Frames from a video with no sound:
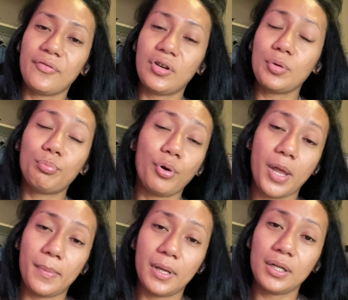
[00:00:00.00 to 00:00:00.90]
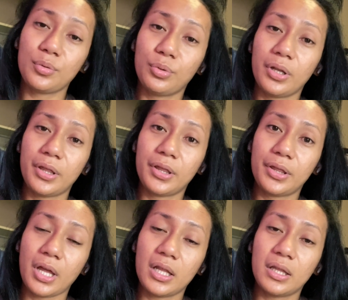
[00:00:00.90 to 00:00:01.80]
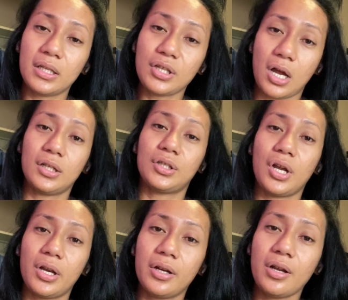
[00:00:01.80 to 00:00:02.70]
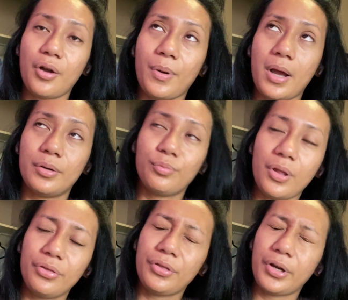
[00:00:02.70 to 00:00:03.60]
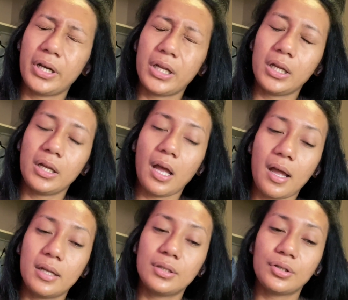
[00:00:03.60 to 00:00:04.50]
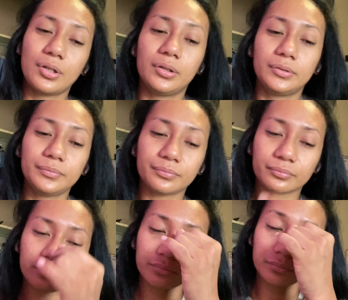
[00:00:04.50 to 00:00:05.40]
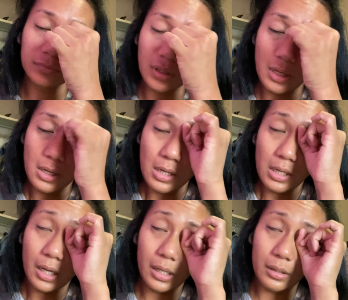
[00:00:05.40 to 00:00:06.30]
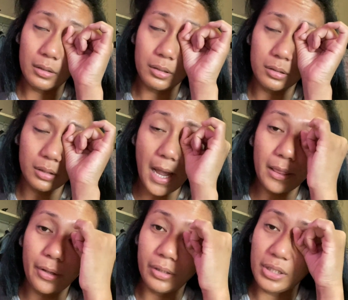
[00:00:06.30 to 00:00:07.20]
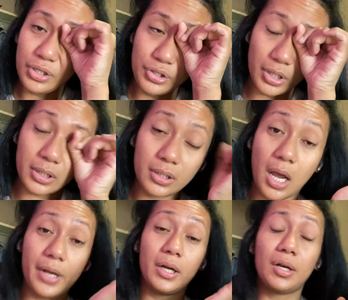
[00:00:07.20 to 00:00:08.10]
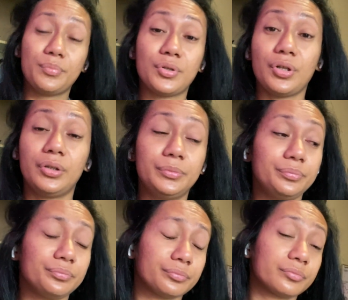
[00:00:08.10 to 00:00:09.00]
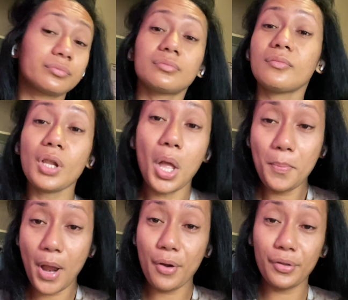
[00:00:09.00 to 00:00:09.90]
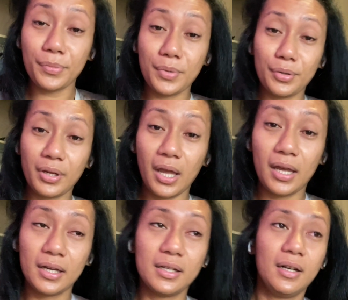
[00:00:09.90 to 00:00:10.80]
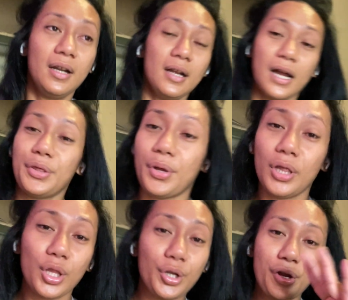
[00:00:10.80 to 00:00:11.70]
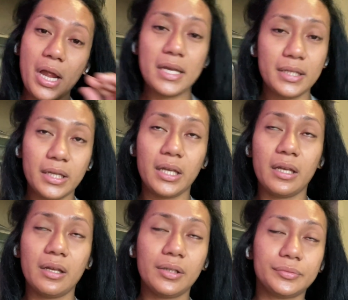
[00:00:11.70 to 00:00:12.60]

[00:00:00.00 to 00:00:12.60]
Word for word: an appointment with the doctor around 1 30 and so oh, i literally just got up so bear with me okay i don't look crazy